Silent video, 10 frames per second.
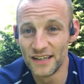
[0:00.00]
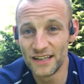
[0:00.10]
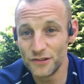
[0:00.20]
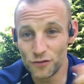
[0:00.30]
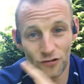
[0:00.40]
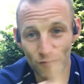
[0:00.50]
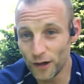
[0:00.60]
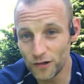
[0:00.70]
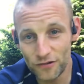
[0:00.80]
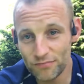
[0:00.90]
you can do
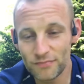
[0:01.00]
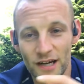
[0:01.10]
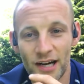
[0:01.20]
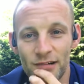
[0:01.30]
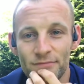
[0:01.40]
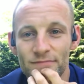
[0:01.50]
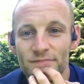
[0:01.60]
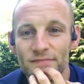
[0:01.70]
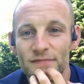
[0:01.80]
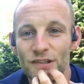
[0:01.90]
both.
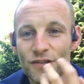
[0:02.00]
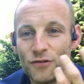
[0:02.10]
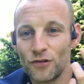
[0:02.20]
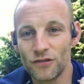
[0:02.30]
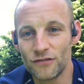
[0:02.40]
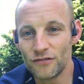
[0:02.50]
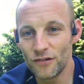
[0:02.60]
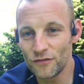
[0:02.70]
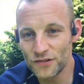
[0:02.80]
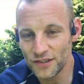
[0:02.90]
You can,
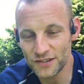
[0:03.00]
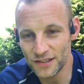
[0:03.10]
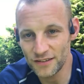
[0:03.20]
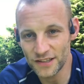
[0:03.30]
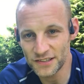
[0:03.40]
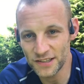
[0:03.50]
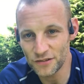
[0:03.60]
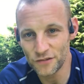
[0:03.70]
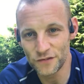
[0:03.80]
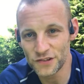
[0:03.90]
obviously, like I said, they're
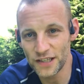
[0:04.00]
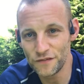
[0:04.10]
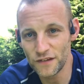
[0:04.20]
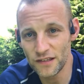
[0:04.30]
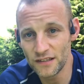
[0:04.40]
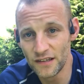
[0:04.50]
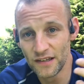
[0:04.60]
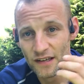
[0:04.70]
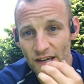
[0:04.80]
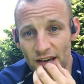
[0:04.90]
good for safety.
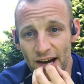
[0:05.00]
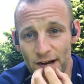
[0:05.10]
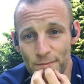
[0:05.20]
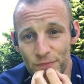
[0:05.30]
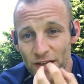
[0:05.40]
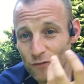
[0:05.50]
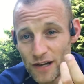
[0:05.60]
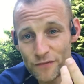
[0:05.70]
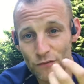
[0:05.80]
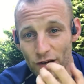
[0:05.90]
They're
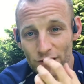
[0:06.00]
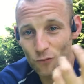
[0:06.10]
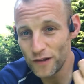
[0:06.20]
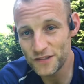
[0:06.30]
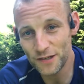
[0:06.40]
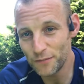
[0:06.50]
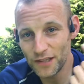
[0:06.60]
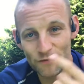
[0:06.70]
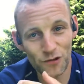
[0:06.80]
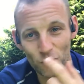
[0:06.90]
great for running with somebody
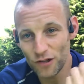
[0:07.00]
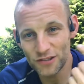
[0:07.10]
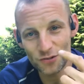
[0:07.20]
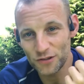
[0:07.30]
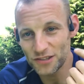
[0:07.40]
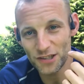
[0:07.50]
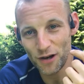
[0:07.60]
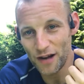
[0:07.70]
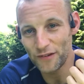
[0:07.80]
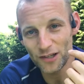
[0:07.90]
if you want to sort of still
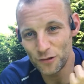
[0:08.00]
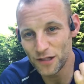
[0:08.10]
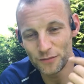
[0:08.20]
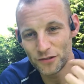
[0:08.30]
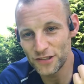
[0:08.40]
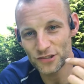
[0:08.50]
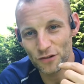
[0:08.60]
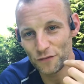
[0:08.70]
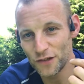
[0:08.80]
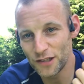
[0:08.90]
have a little bit of music
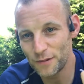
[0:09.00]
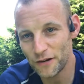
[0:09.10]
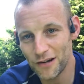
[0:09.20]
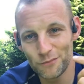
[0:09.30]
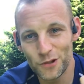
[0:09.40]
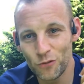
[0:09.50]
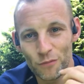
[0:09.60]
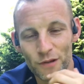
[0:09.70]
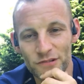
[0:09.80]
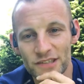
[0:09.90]
softly in the background, but you want to
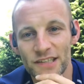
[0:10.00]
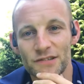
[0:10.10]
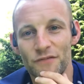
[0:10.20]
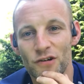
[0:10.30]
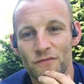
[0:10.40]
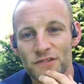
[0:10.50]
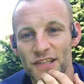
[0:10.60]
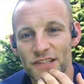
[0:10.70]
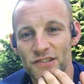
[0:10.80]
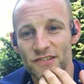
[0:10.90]
be able to have a
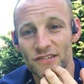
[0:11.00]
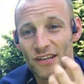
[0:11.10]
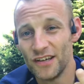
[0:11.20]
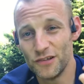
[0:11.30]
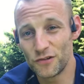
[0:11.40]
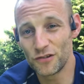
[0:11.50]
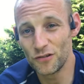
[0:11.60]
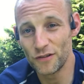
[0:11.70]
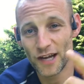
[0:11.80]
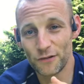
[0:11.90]
conversation. You can
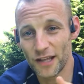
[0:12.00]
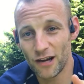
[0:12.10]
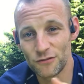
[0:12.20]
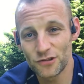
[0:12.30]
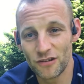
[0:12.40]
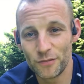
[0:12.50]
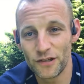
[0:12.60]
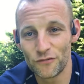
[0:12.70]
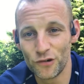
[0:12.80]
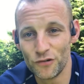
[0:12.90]
do that without sort of
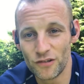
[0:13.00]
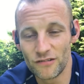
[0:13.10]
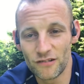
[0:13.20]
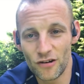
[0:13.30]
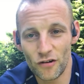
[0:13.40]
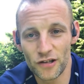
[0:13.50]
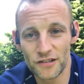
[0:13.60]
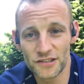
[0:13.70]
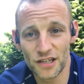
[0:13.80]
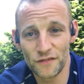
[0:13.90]
being rude and locking
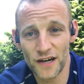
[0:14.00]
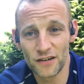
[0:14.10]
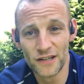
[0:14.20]
yourself out.